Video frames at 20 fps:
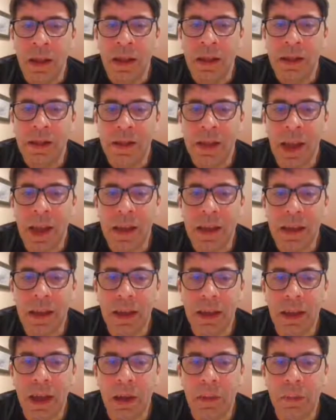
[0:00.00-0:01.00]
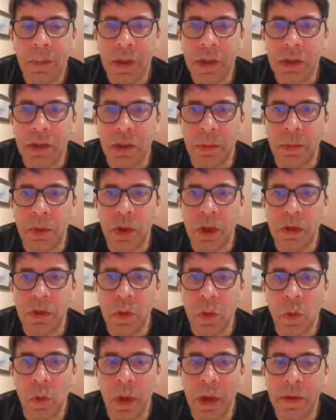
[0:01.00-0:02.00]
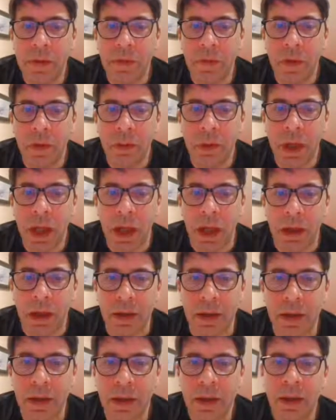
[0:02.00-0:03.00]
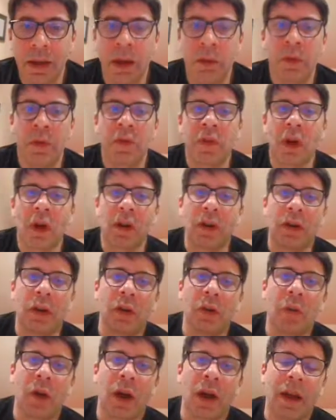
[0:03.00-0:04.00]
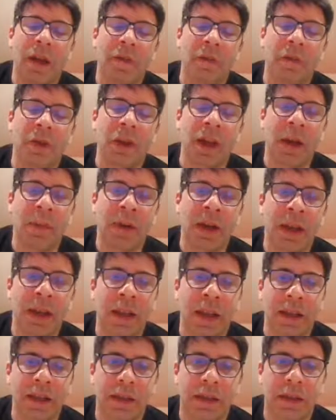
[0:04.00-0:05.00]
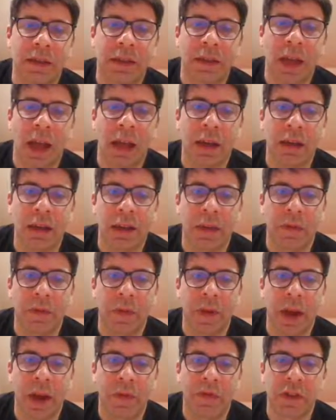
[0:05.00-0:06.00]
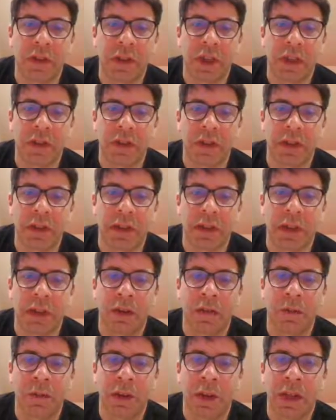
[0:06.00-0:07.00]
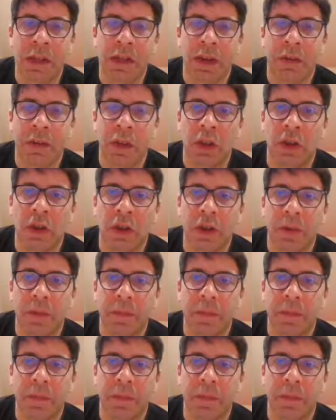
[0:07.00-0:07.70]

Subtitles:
taking that bishop doesn't win for black. We've got to know why, haven't we? I mean, I guess knight d5 suggests itself, but let's have a look.